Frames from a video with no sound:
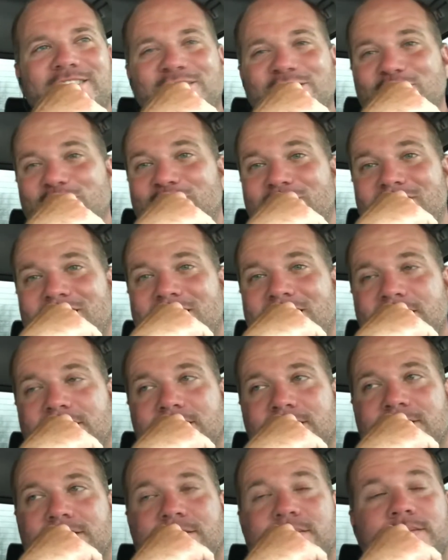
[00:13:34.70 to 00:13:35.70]
to your
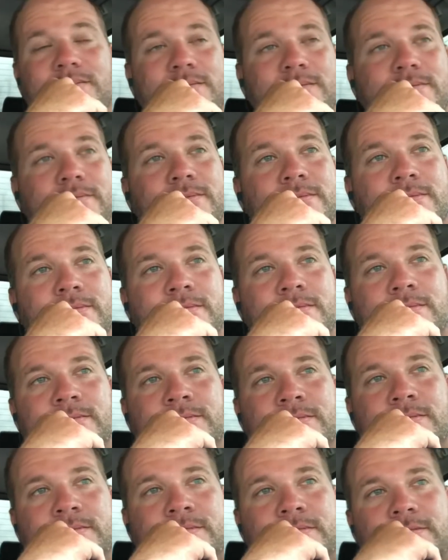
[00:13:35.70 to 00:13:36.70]
clients.
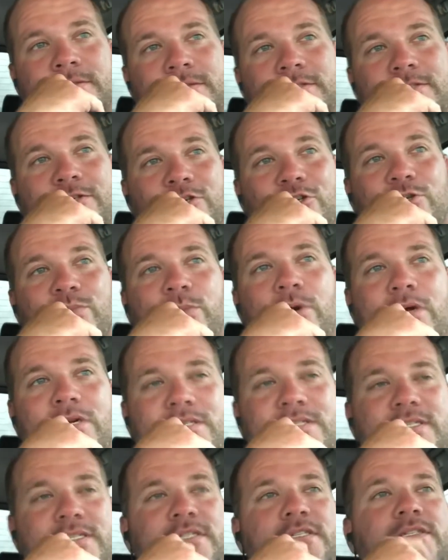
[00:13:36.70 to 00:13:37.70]
Your boss
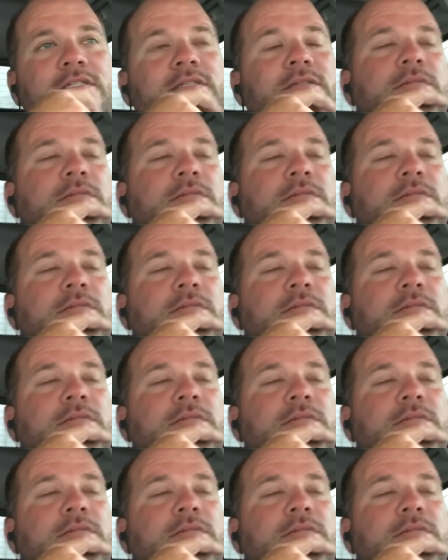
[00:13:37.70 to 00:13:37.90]
does.